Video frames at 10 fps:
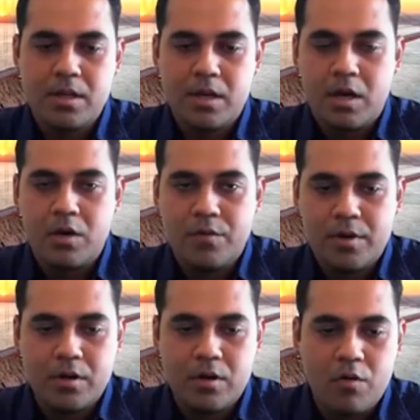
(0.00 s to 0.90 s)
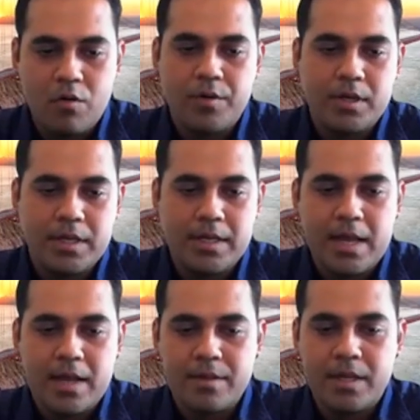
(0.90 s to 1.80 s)
However, often it
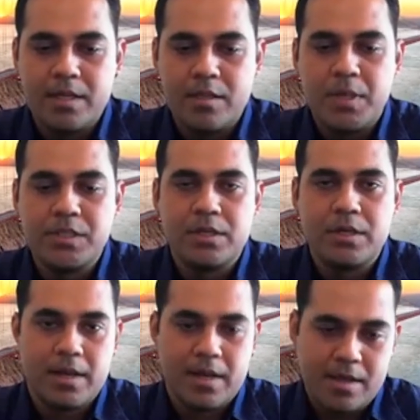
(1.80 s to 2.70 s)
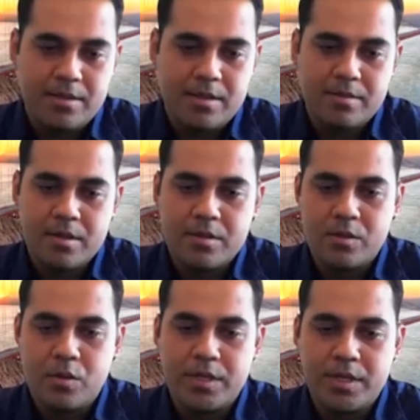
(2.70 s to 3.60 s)
lacks any spatial analysis,
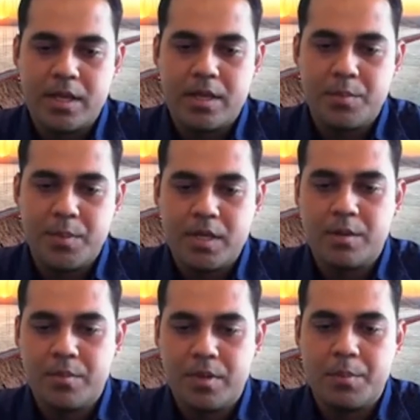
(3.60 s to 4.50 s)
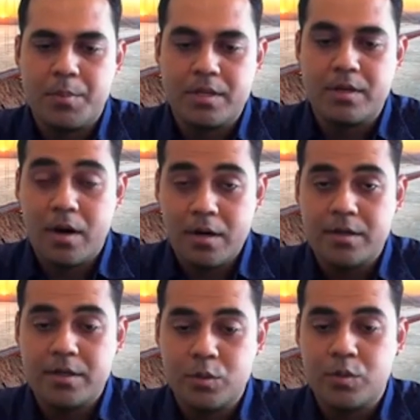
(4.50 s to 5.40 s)
so it can become a bit
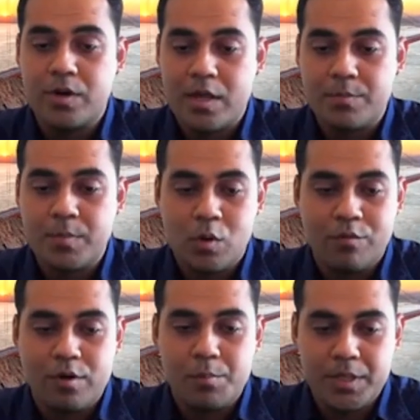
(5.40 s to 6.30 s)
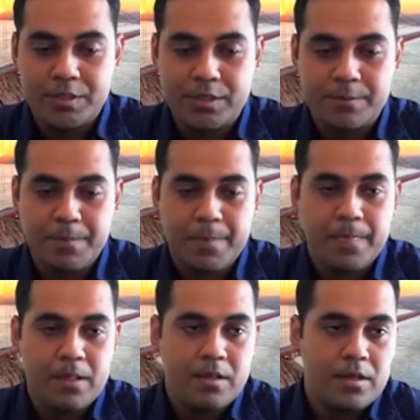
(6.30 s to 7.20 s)
harder to grasp the overall picture.
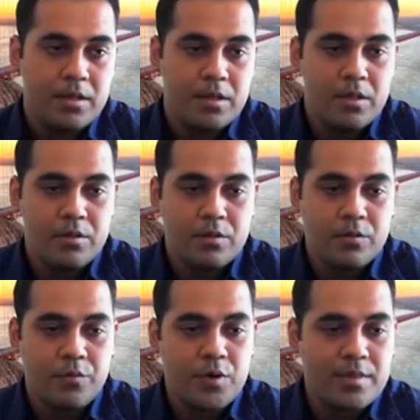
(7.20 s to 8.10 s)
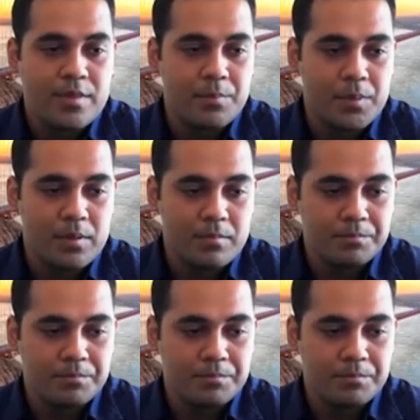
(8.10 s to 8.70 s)
So, for example,